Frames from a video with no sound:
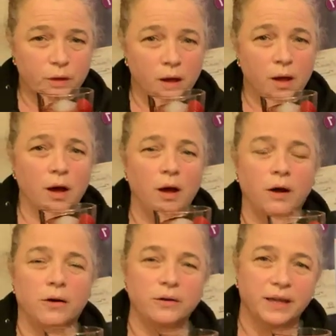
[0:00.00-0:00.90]

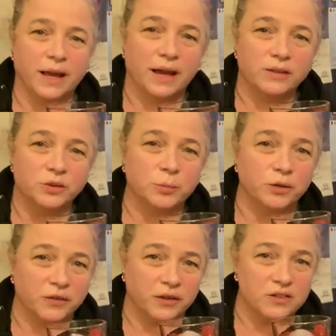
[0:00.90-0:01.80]
Oh, yeah, it's
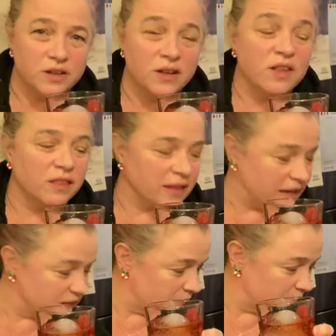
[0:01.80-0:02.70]
perfect.
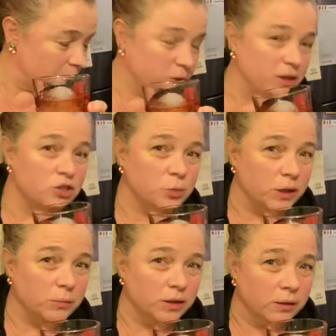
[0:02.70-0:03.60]
Last time I put in 20
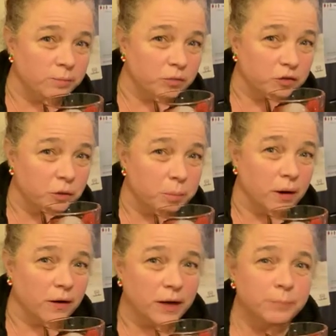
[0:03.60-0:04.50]
ml of
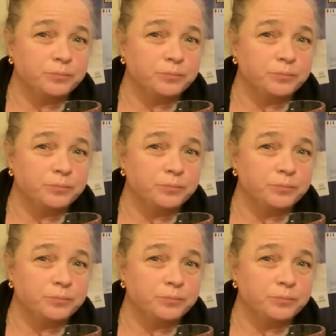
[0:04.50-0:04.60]
Campari,